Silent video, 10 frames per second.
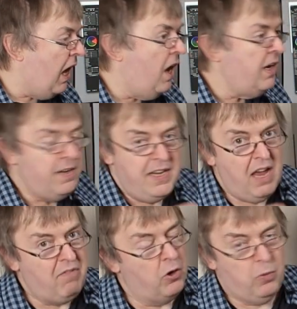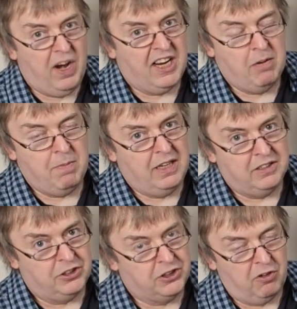I never
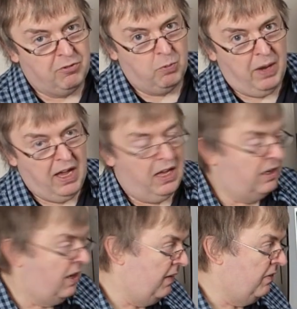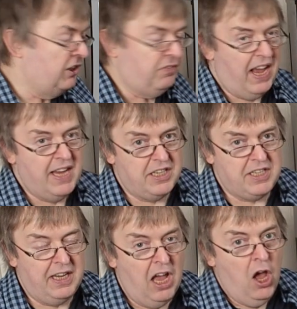recommend software like this for
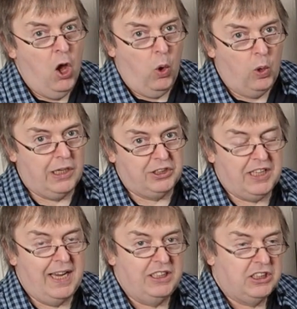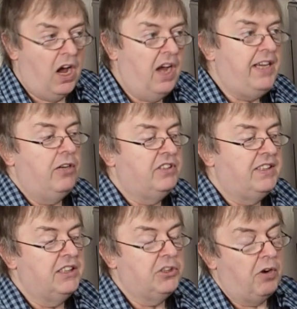editing. All I'll say is I use
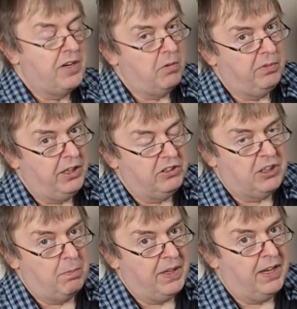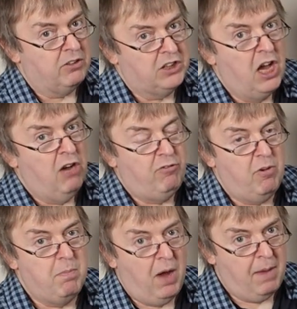this or I don't use something else
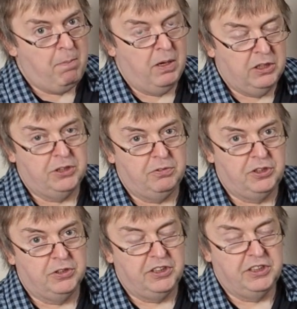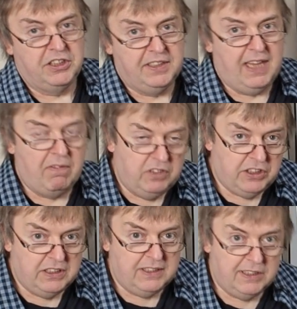for my personal choices. And the
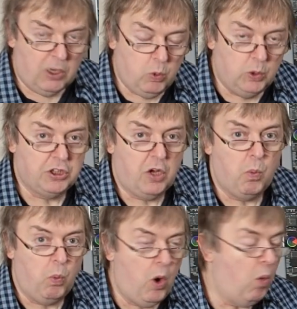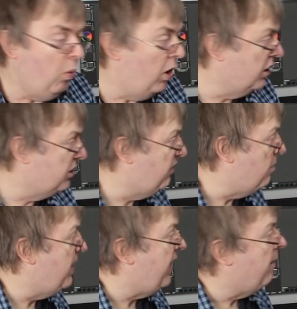emphasis is always on what works for
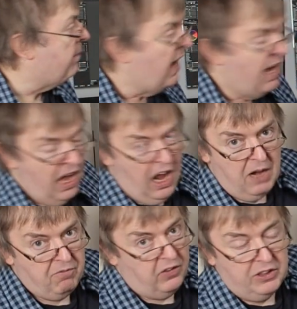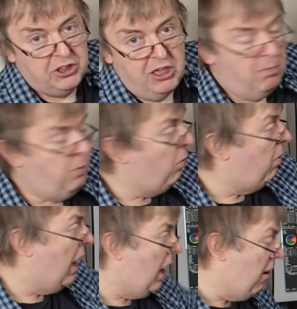me. For example,
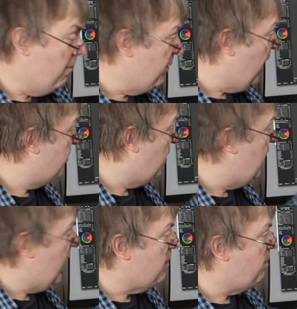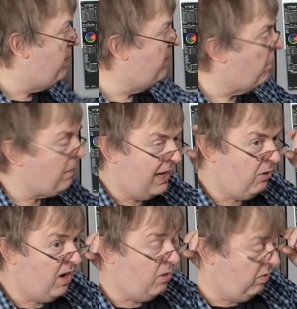I had a bit of a play
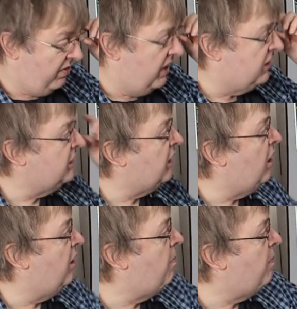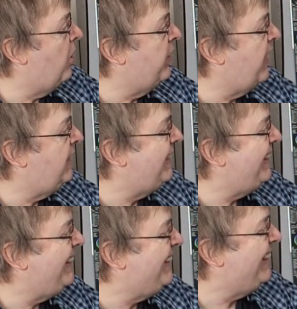around with this on
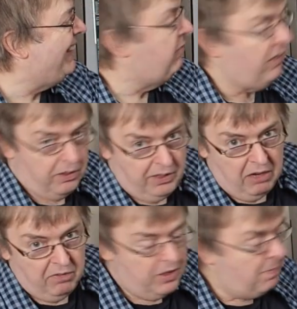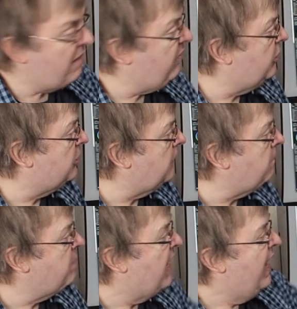ACDSee for the Mac
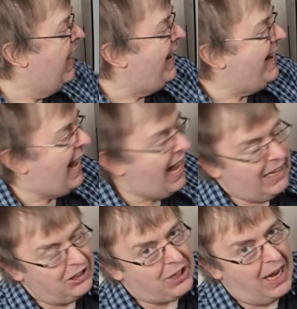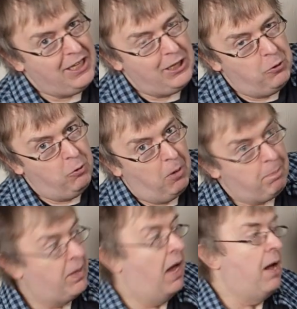version. It has a new
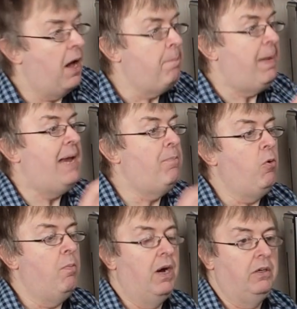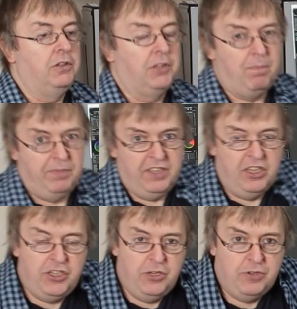people mode, and
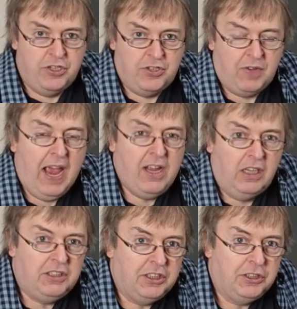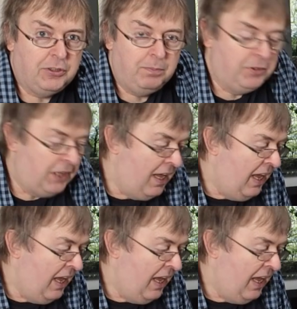this uses AI systems